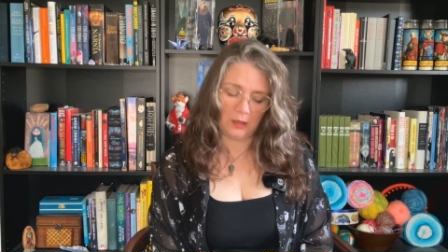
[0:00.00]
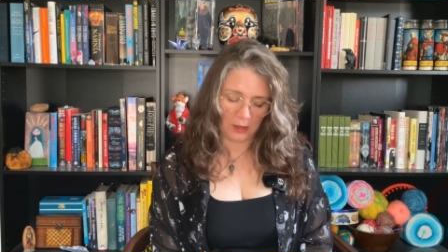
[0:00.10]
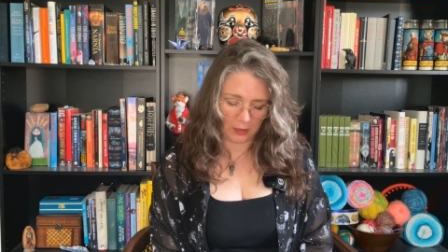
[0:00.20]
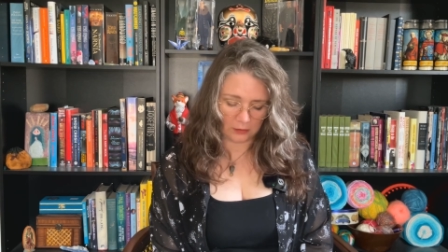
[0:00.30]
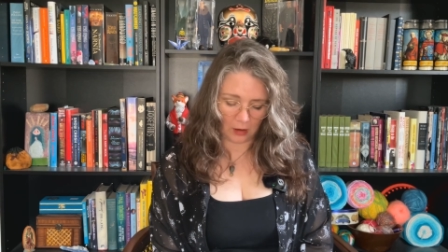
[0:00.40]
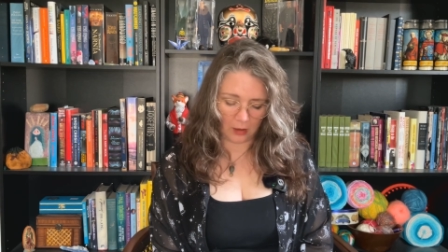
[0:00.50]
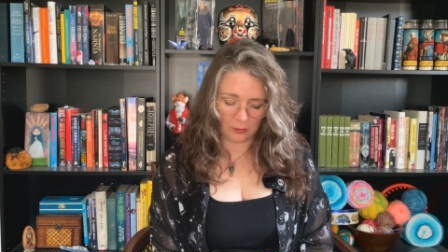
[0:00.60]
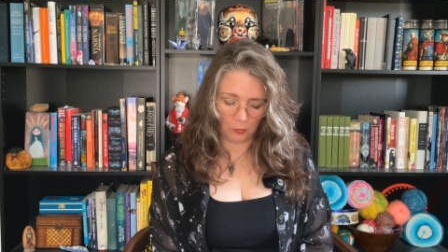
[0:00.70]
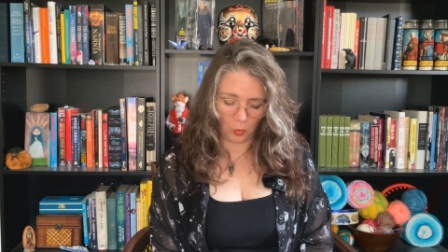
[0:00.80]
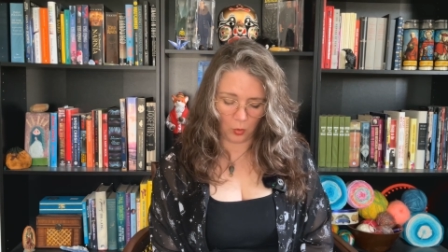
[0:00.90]
and I
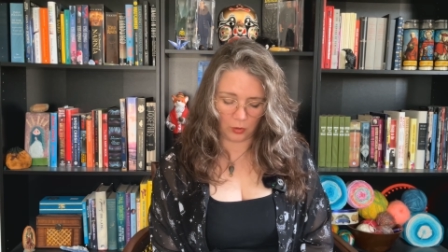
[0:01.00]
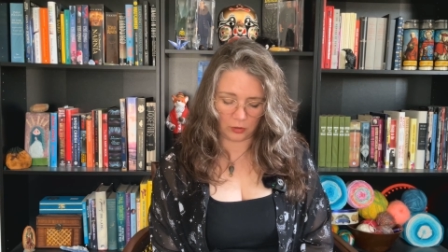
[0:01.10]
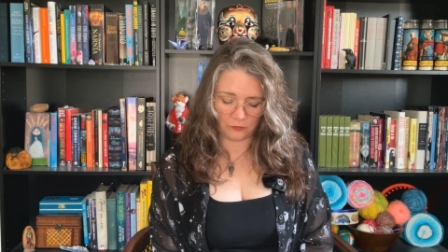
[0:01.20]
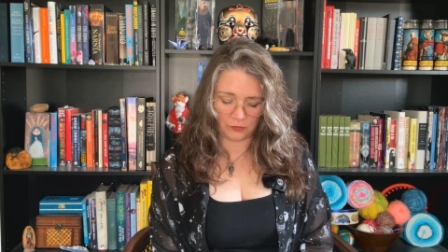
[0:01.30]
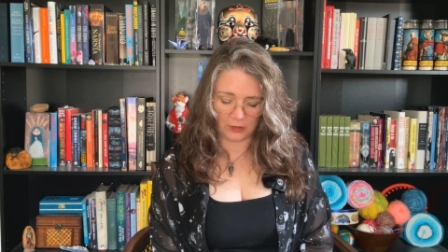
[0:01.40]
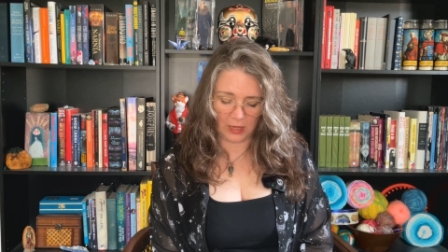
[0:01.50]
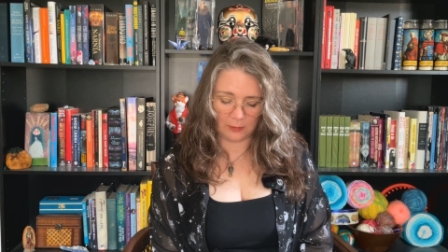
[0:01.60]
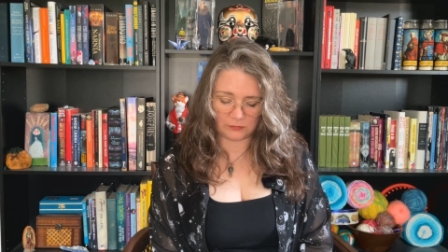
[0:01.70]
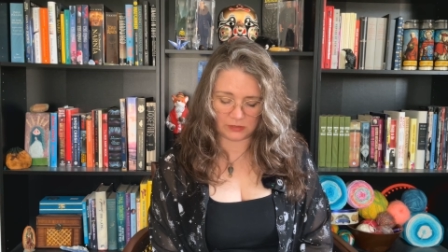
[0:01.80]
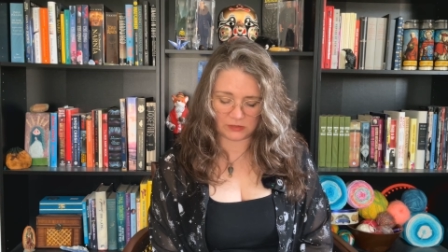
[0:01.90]
mourned for the
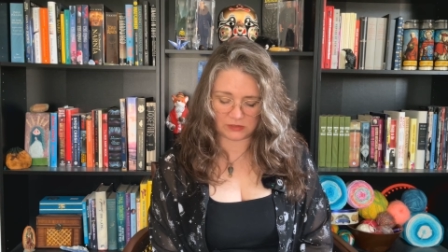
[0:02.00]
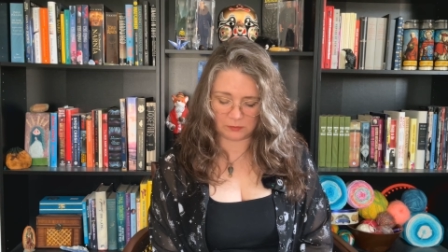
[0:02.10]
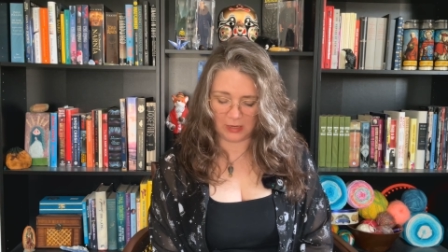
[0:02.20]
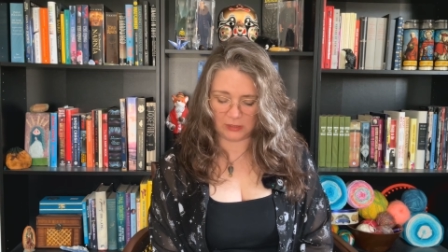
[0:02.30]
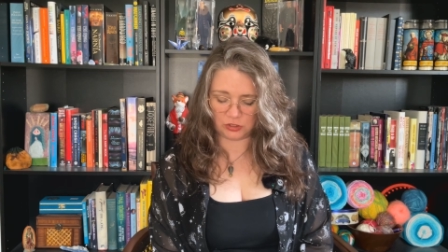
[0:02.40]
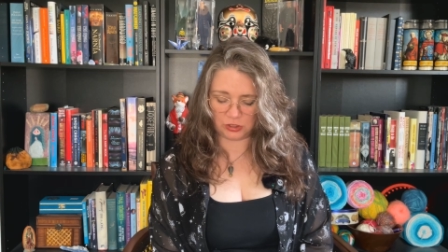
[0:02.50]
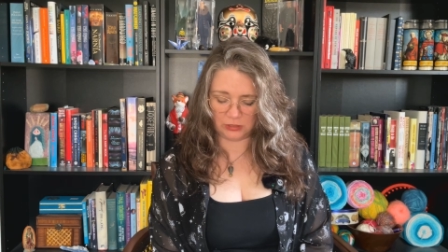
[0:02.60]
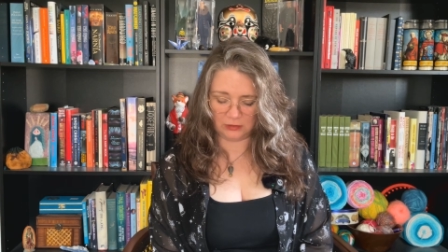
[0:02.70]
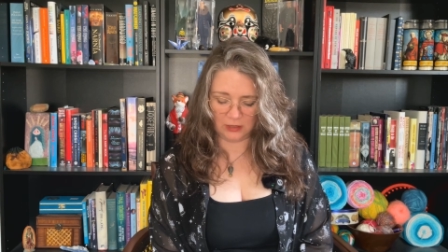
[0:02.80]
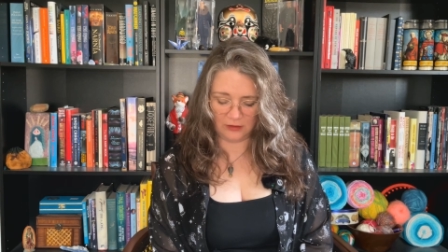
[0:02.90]
empty space she
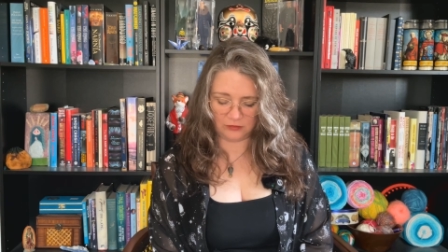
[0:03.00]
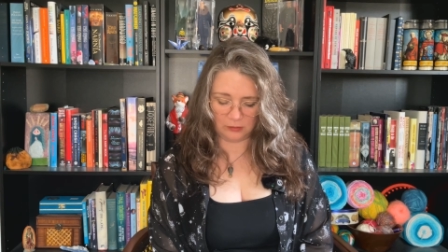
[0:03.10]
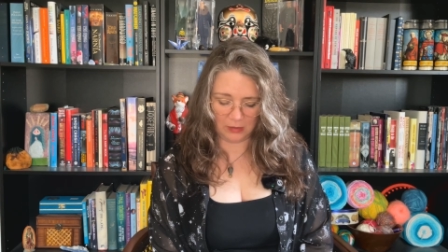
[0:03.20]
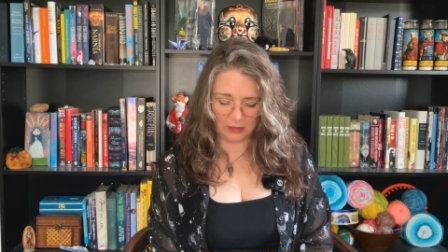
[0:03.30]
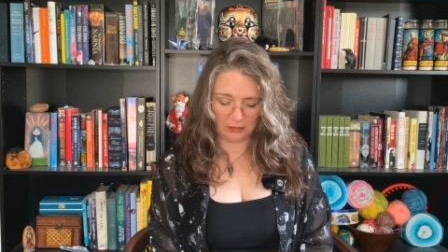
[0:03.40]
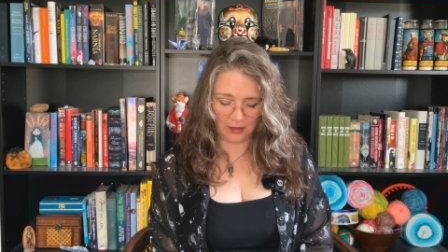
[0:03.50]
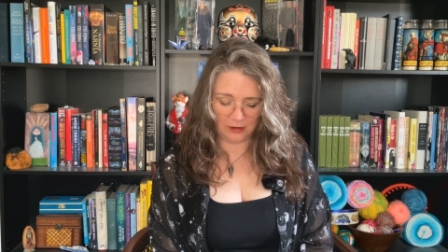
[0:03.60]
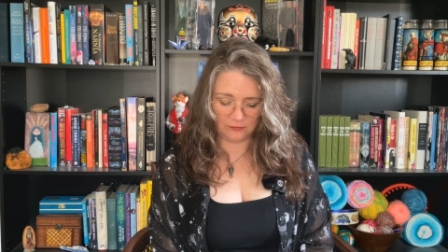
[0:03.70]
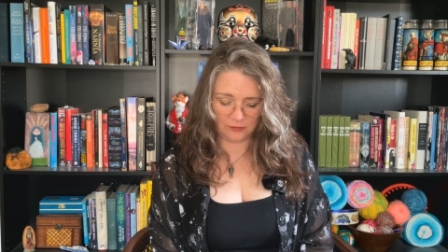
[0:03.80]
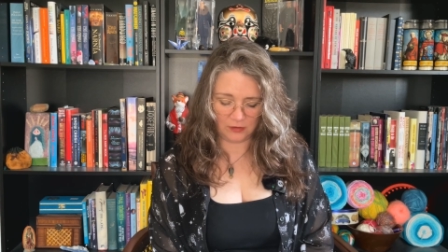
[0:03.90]
had left in my
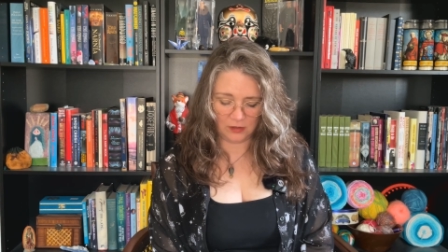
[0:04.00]
life